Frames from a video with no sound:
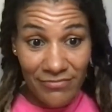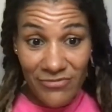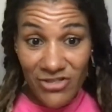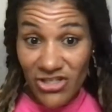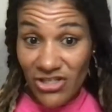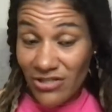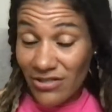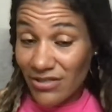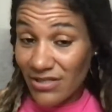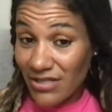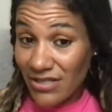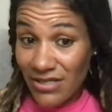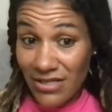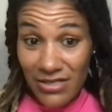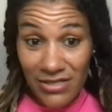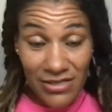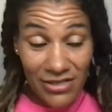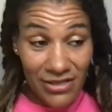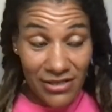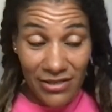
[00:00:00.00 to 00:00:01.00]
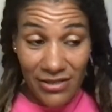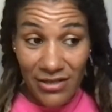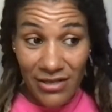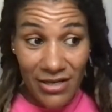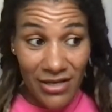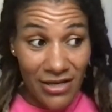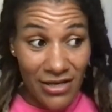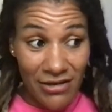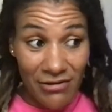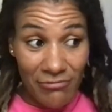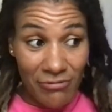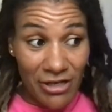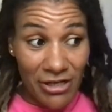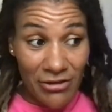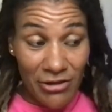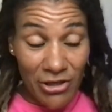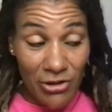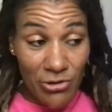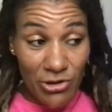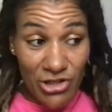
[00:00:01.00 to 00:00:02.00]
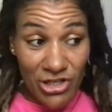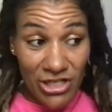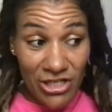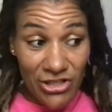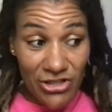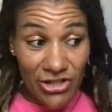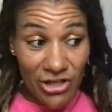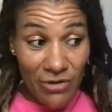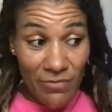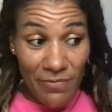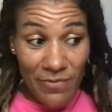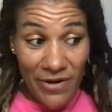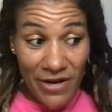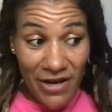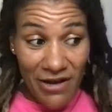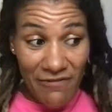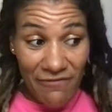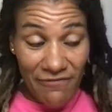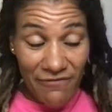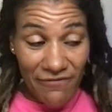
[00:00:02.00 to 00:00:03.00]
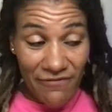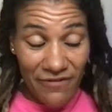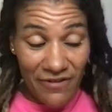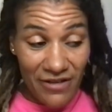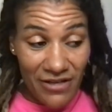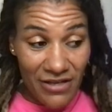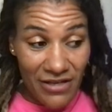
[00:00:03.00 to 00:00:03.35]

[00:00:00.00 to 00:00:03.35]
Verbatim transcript: Ju- easily we usually jump off